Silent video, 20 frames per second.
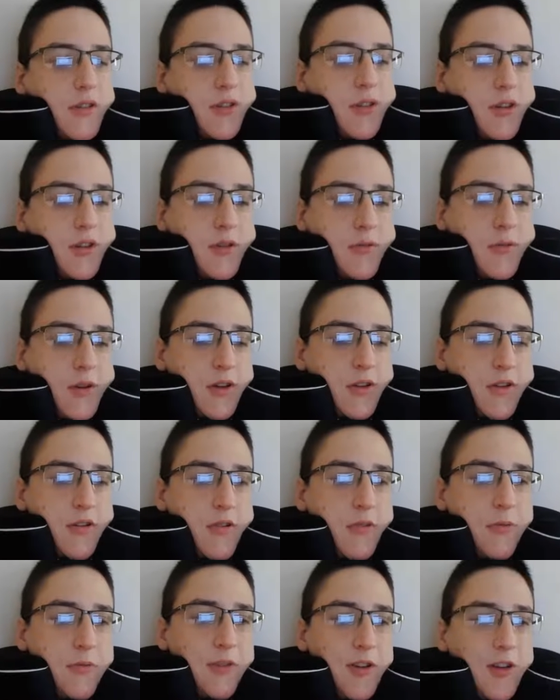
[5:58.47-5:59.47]
anyway,
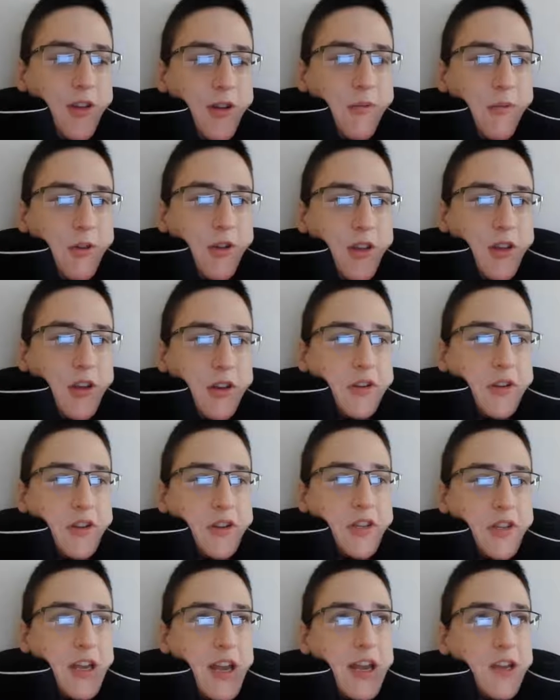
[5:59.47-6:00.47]
hopefully I will get
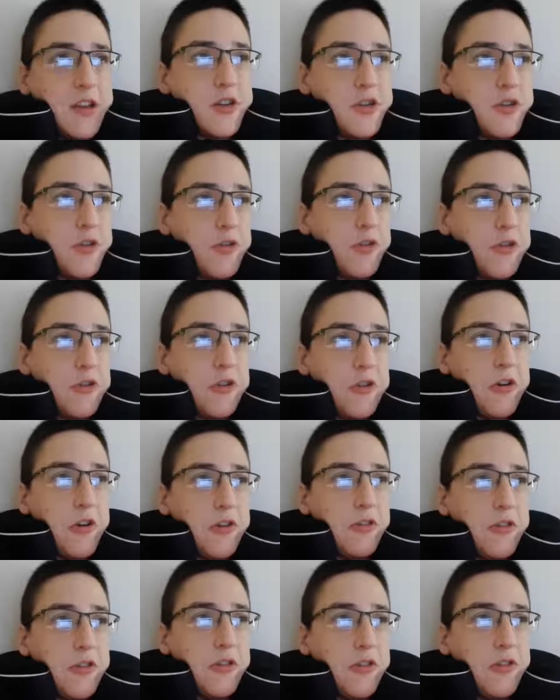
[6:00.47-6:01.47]
this light sorted
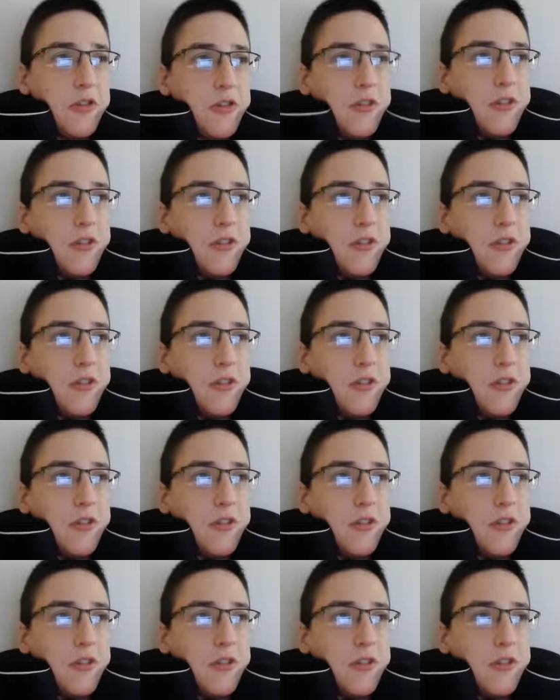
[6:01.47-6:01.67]
out.